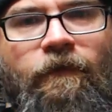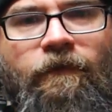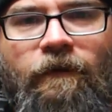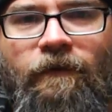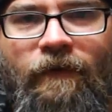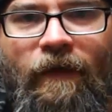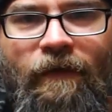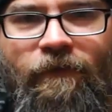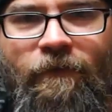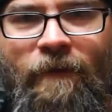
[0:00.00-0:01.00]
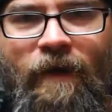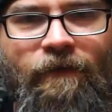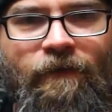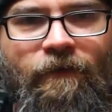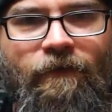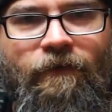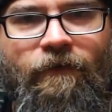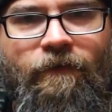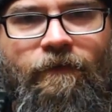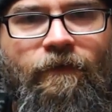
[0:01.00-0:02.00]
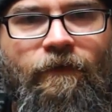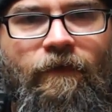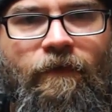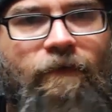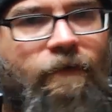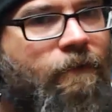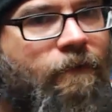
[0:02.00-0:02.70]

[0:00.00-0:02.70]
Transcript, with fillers: desensitized to monsters that are this cute,